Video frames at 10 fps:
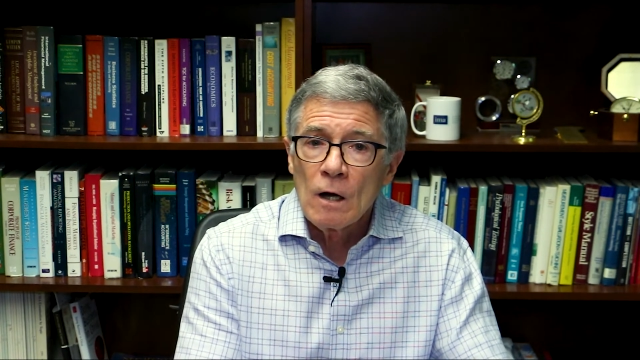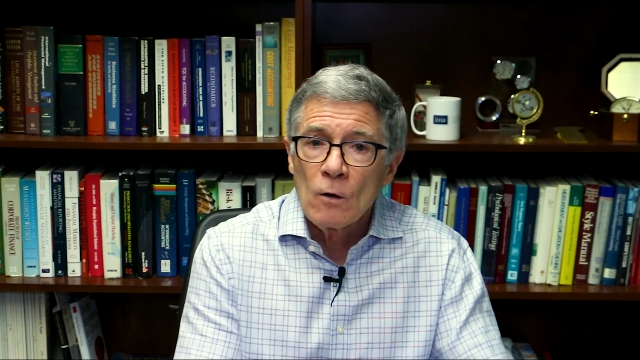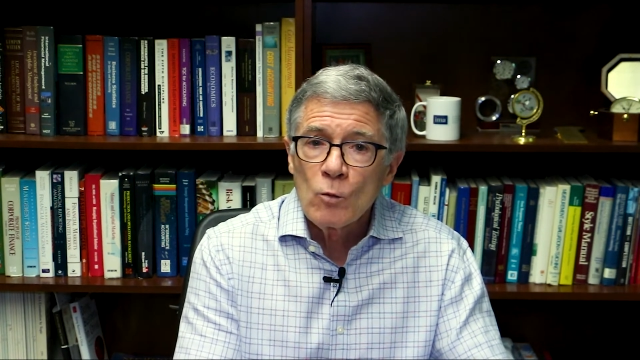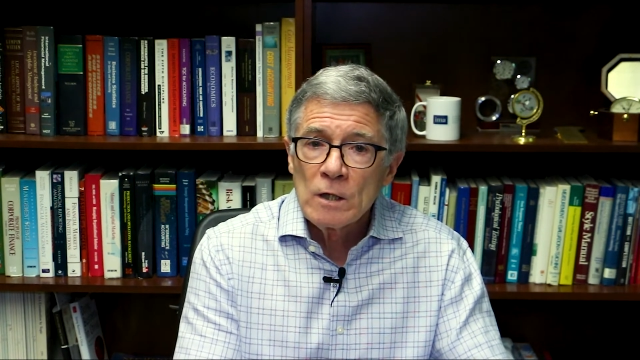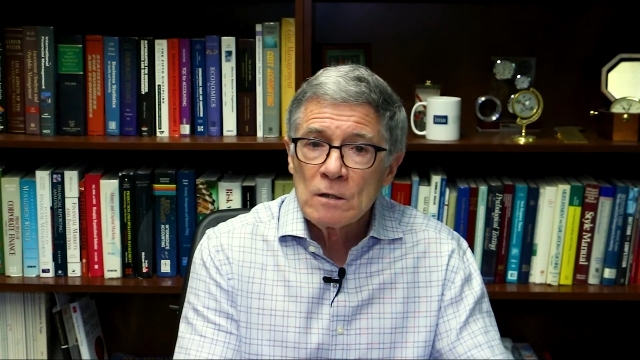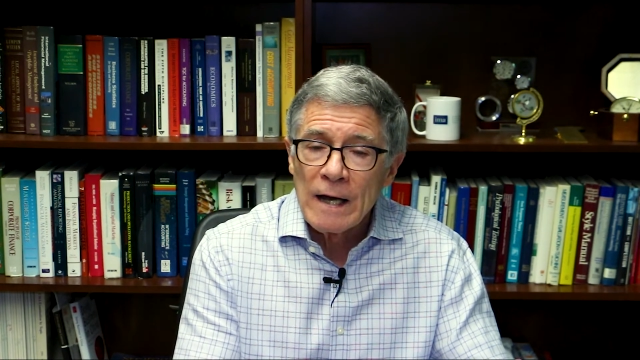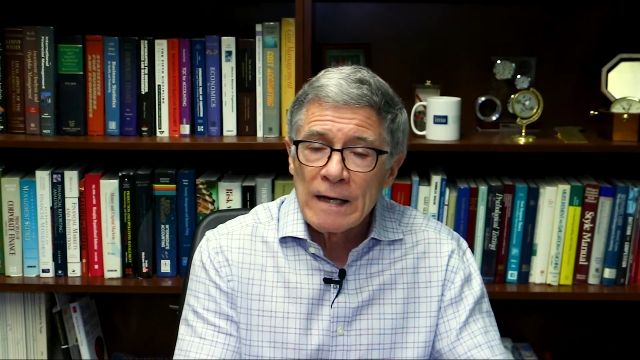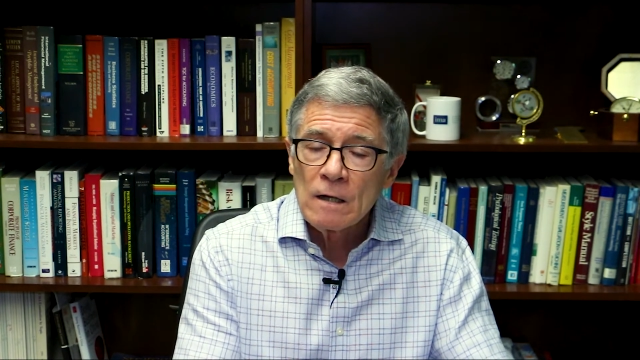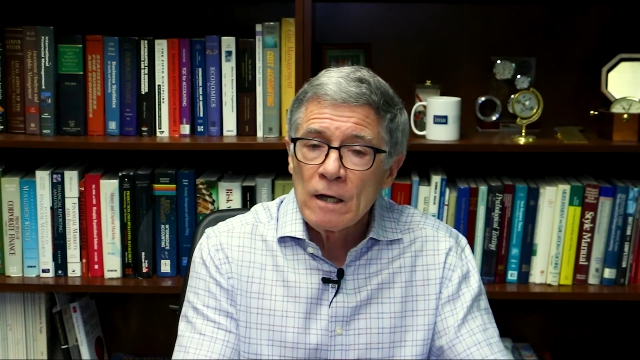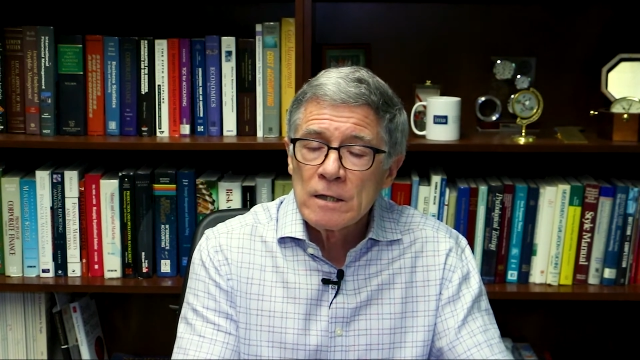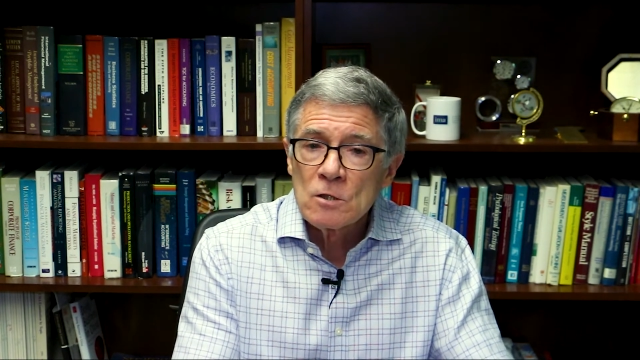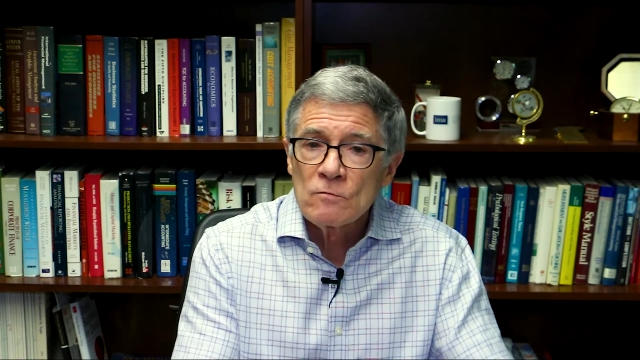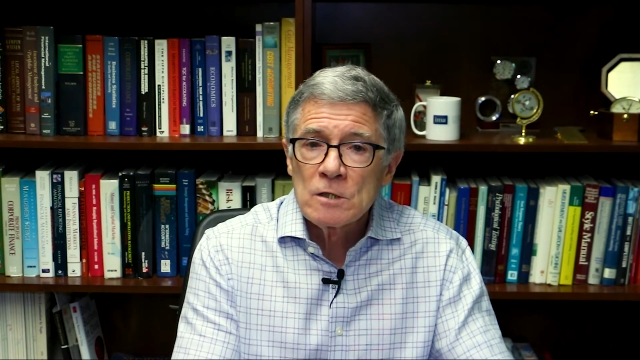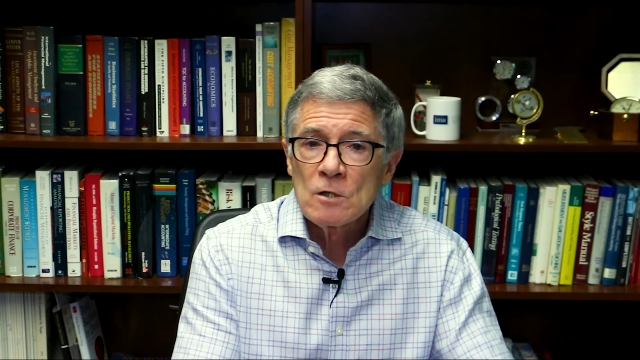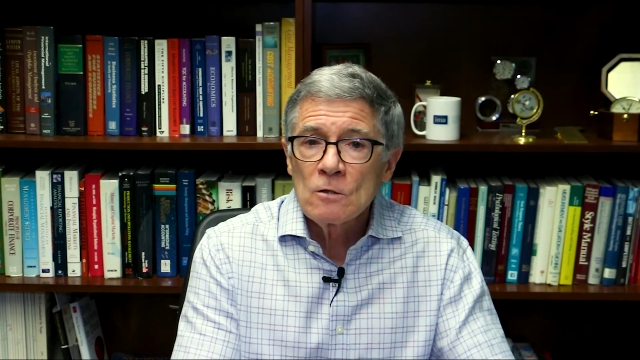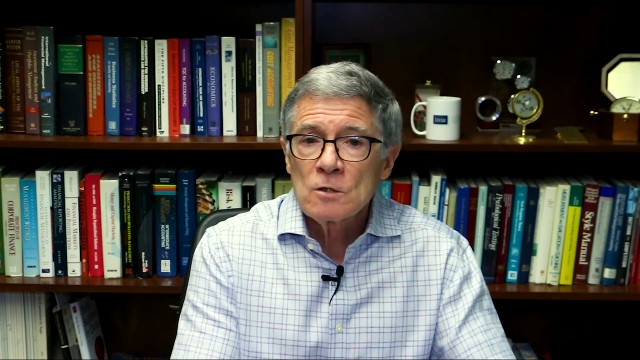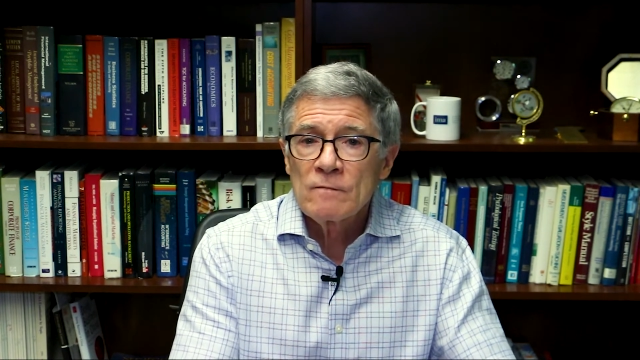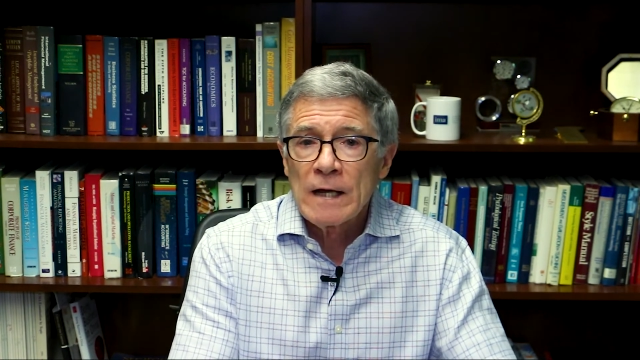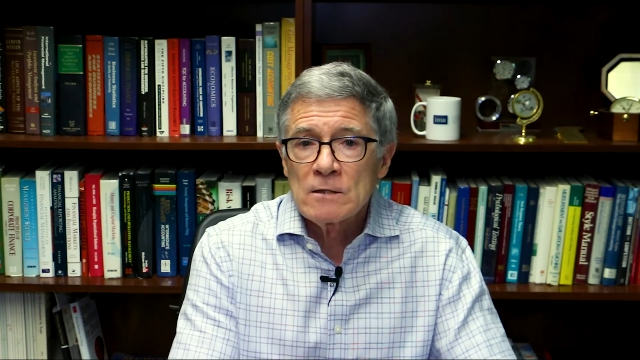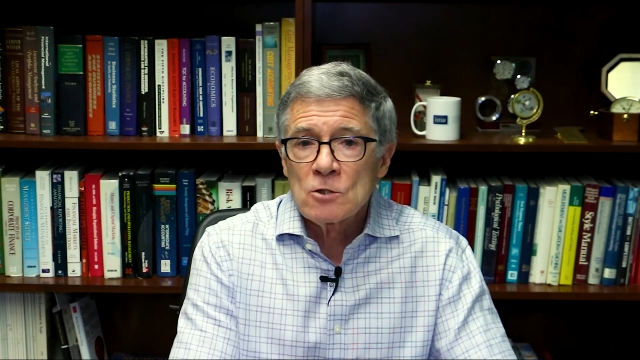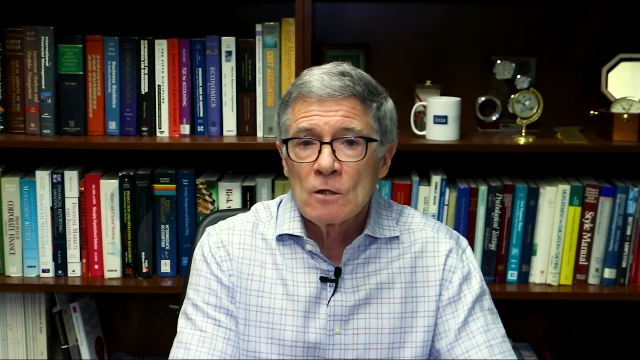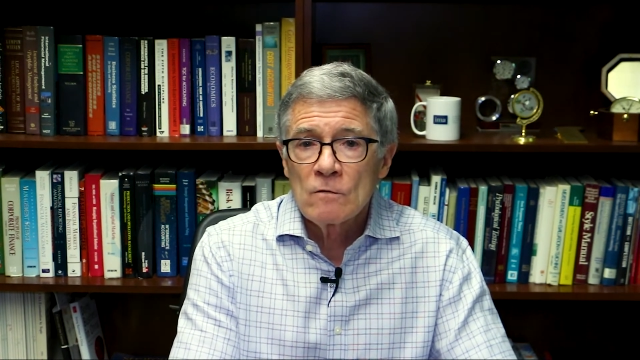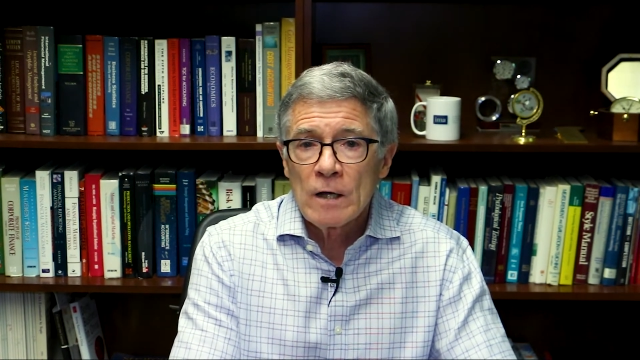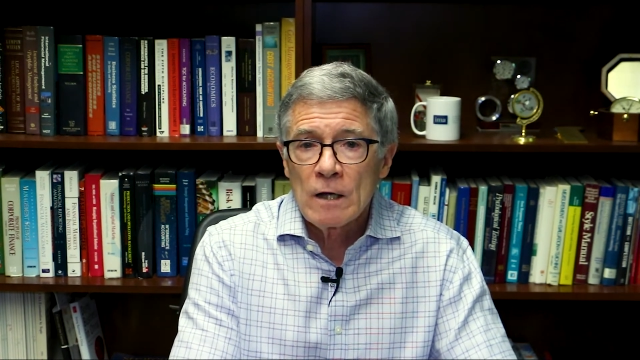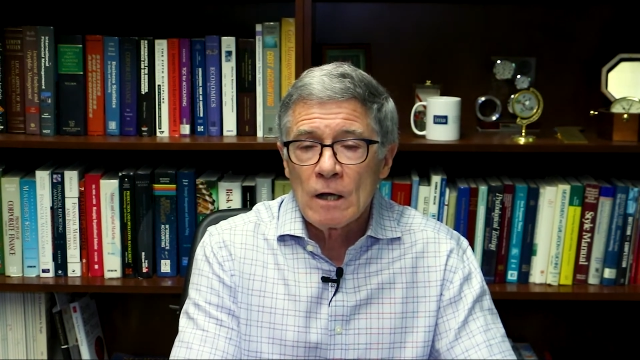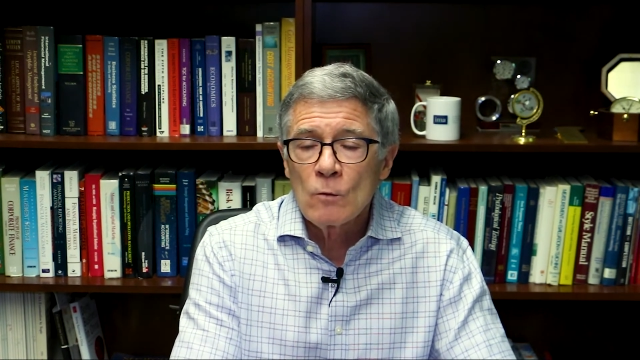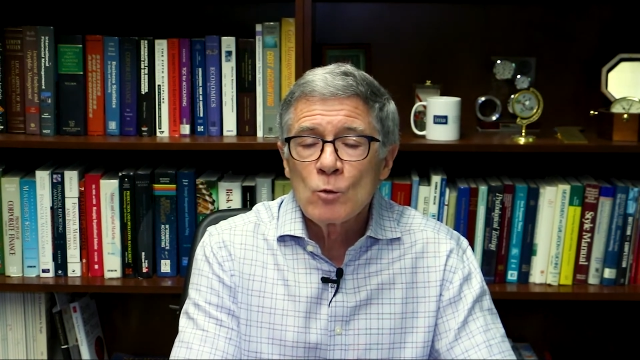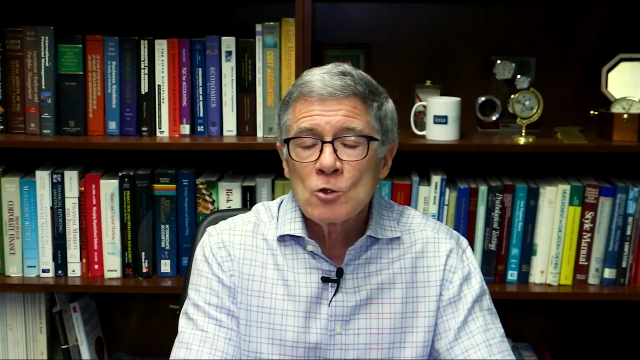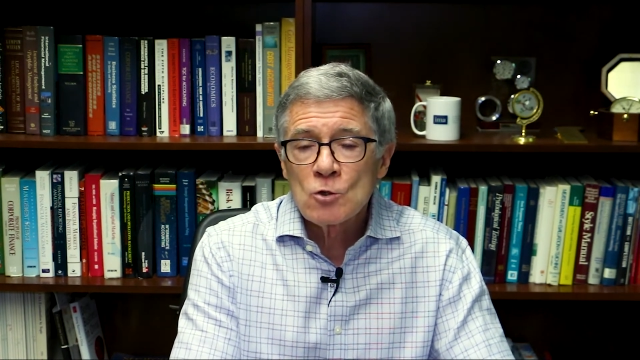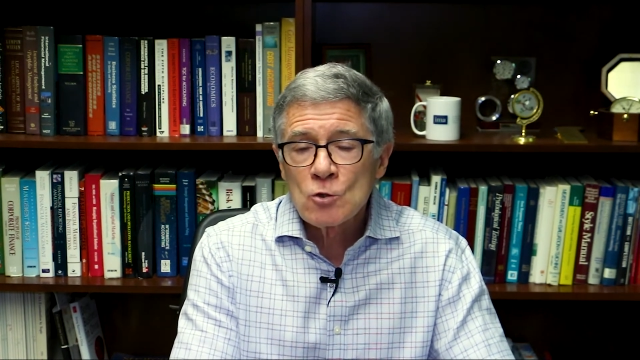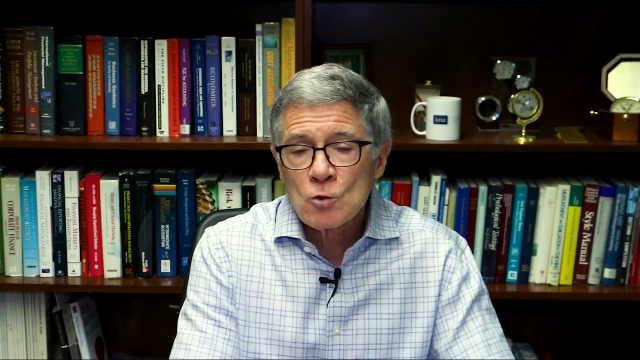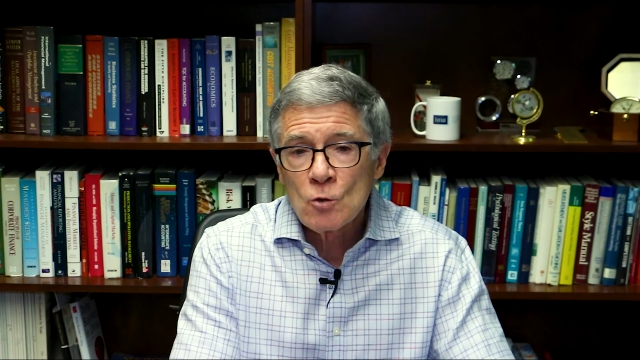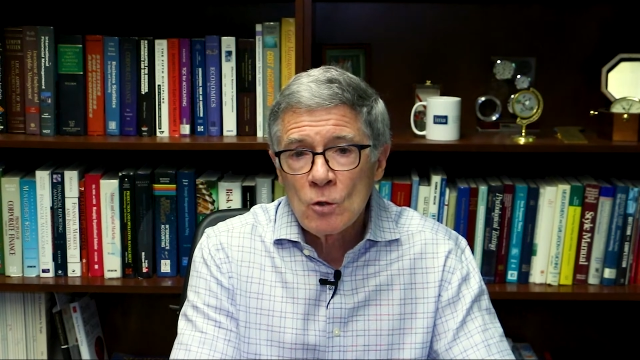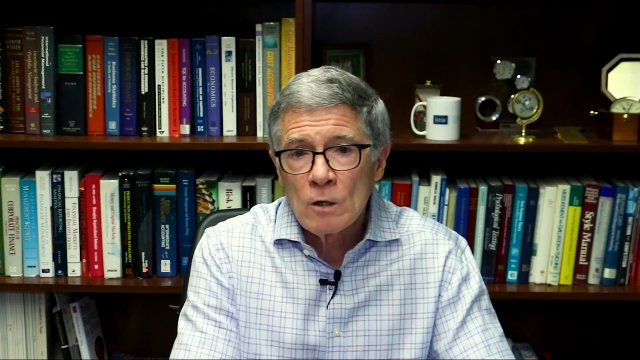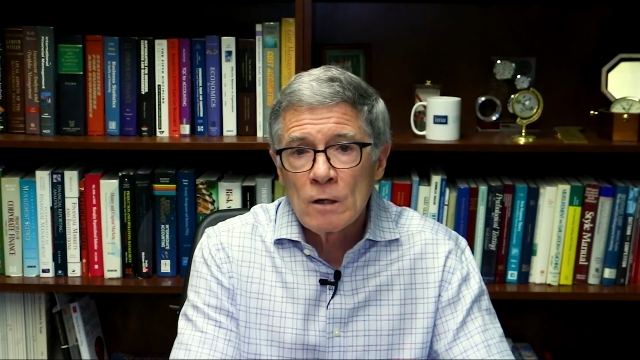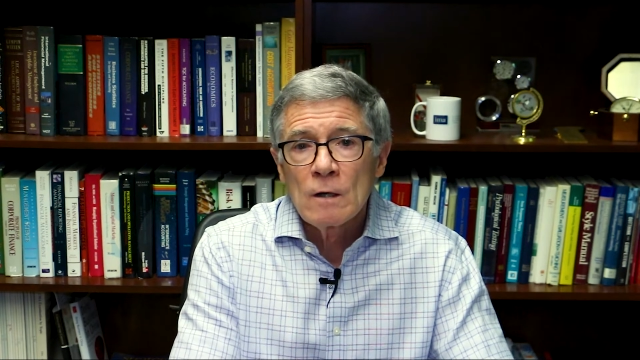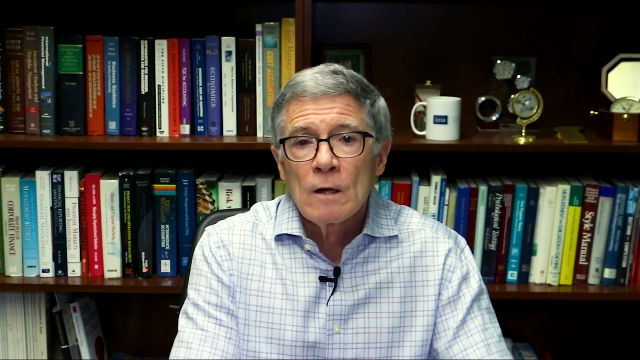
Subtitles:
we analyzed the results of that survey, and we saw